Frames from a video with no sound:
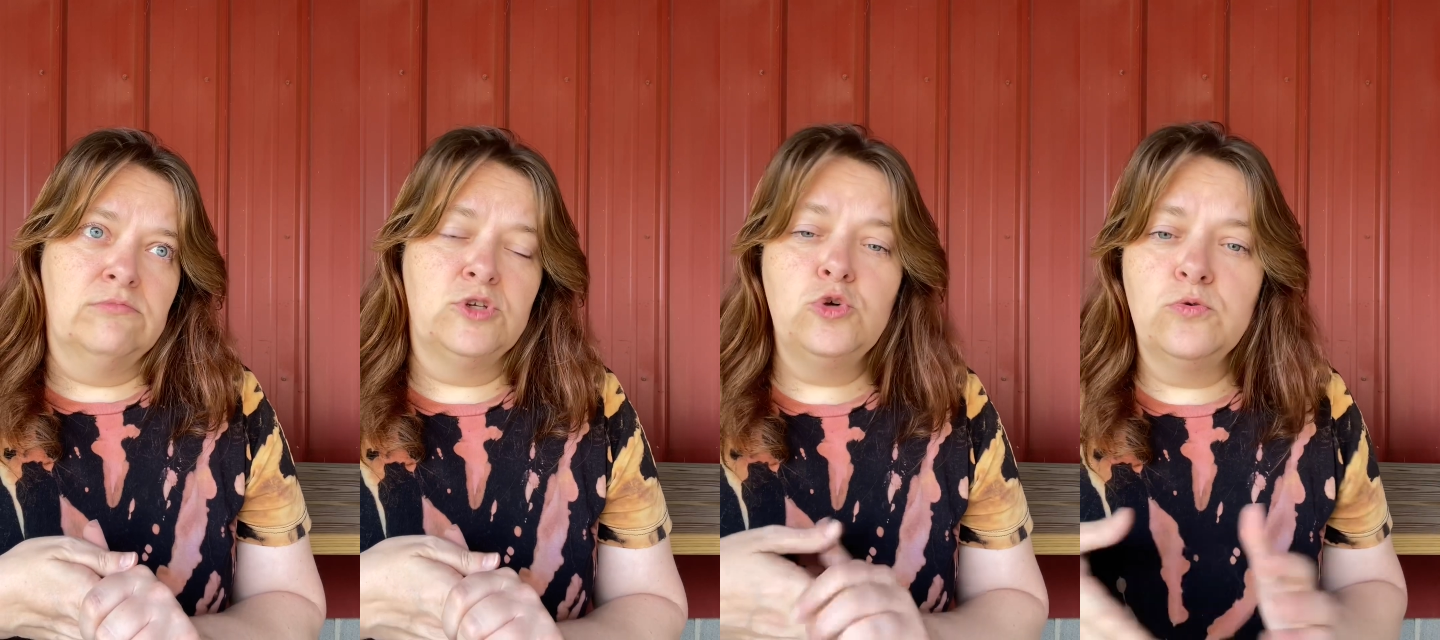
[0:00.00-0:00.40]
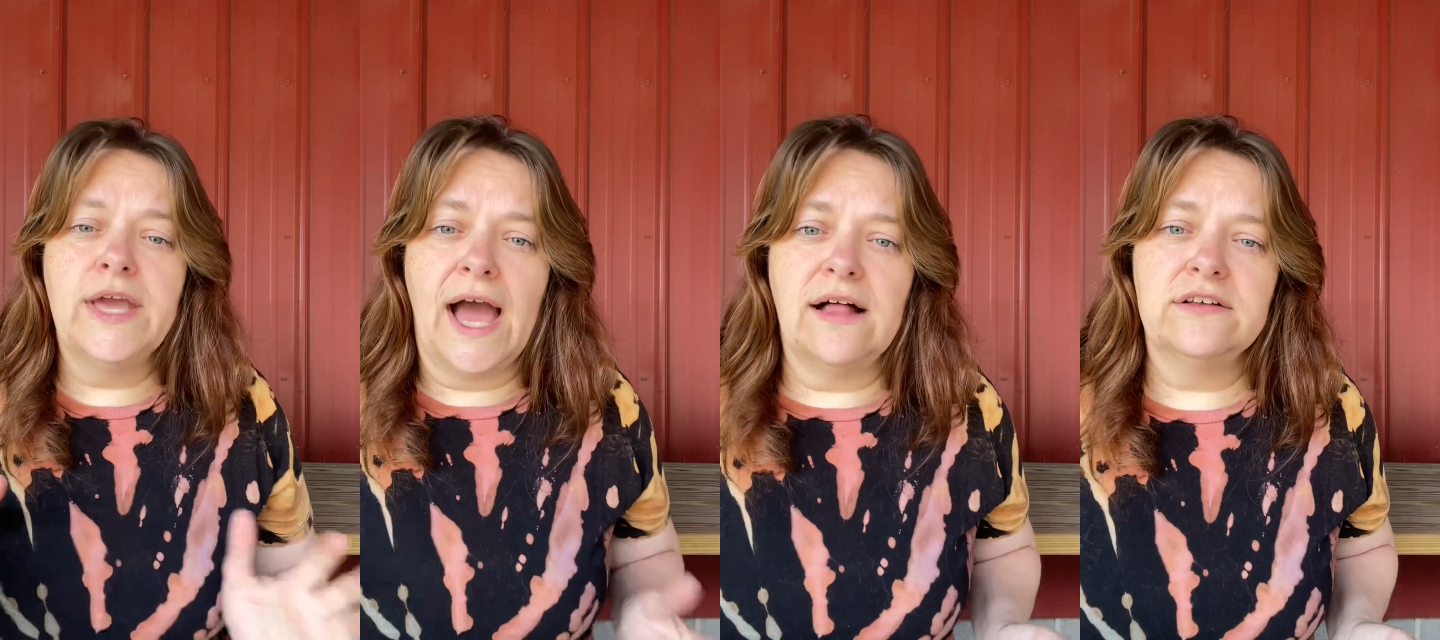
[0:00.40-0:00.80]
2
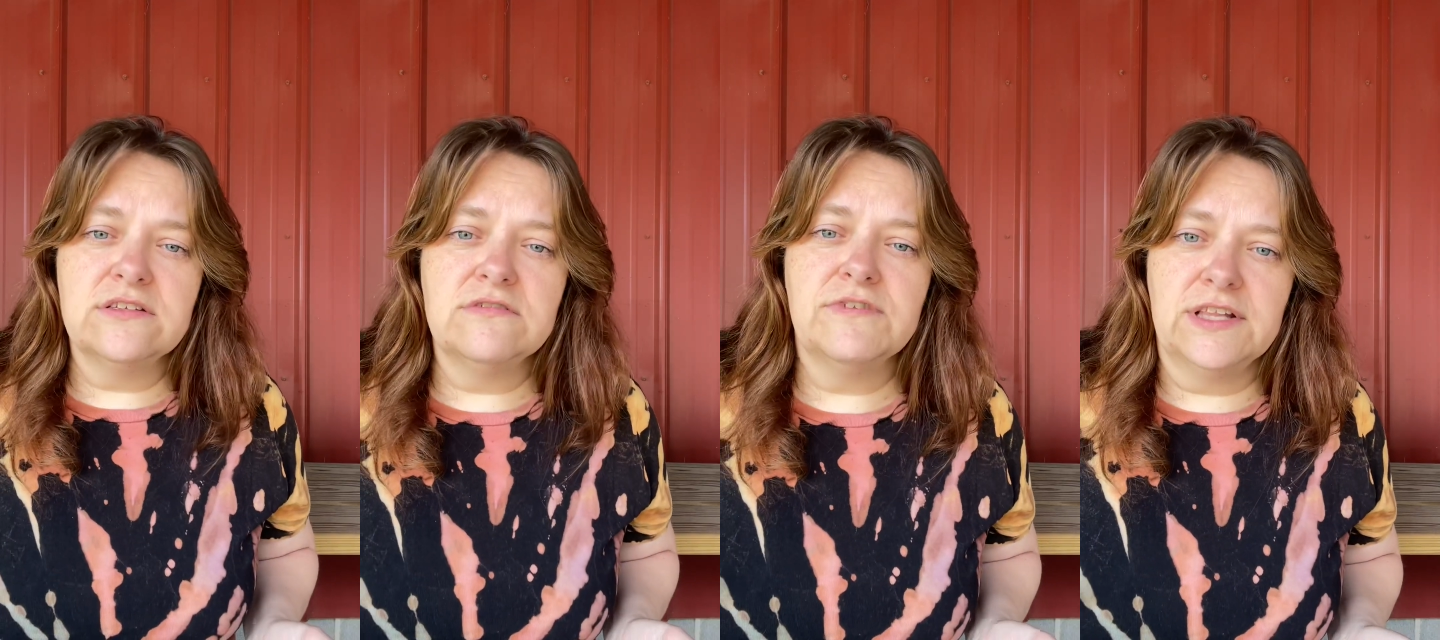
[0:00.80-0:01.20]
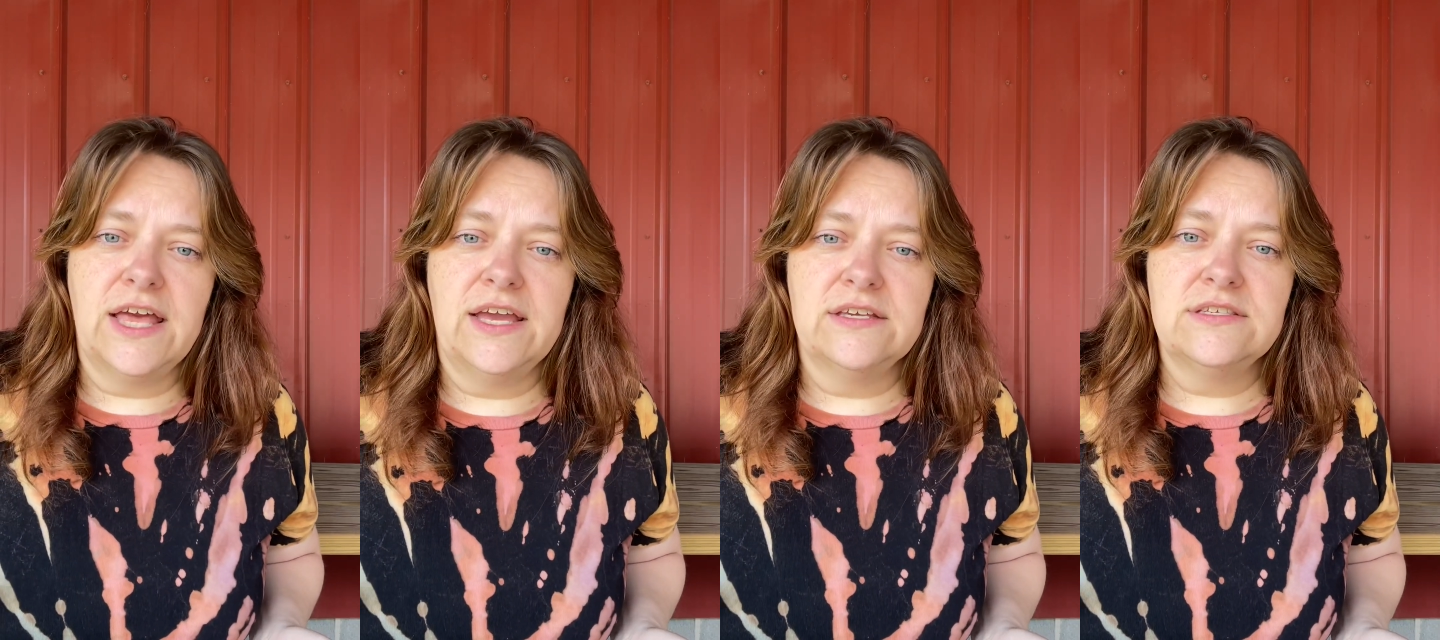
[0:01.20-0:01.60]
gallons of
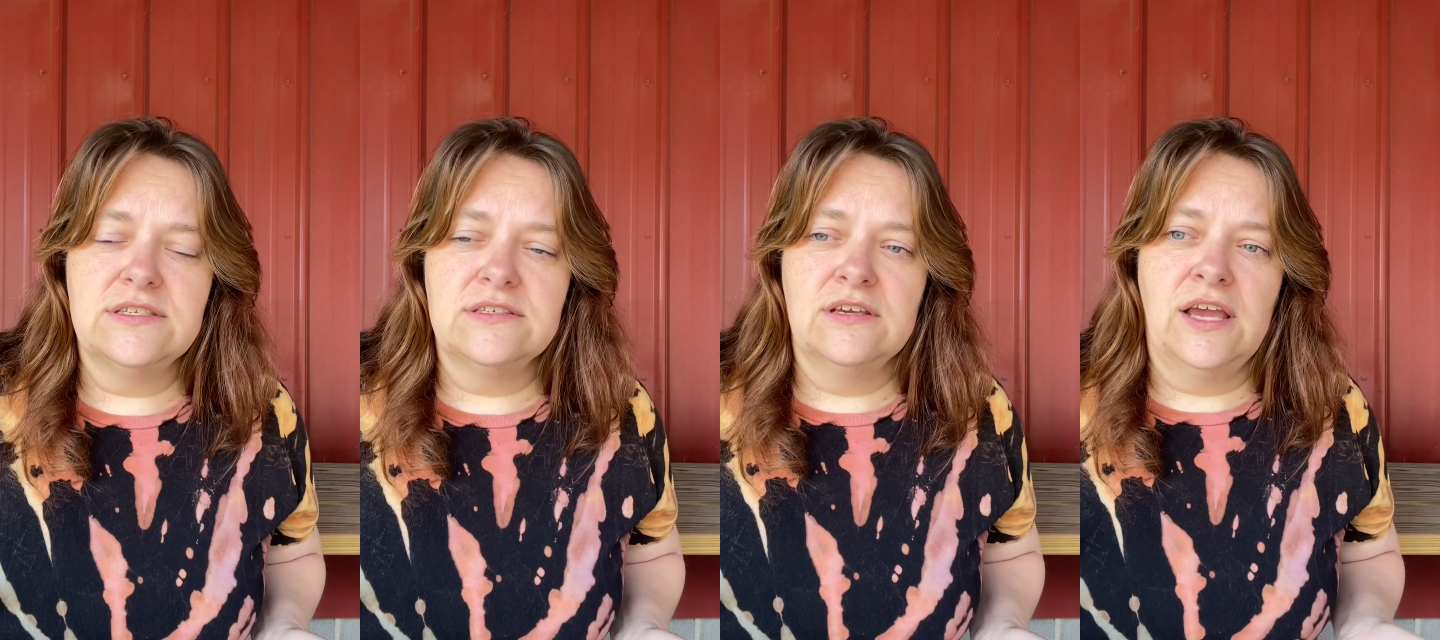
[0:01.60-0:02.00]
glaze.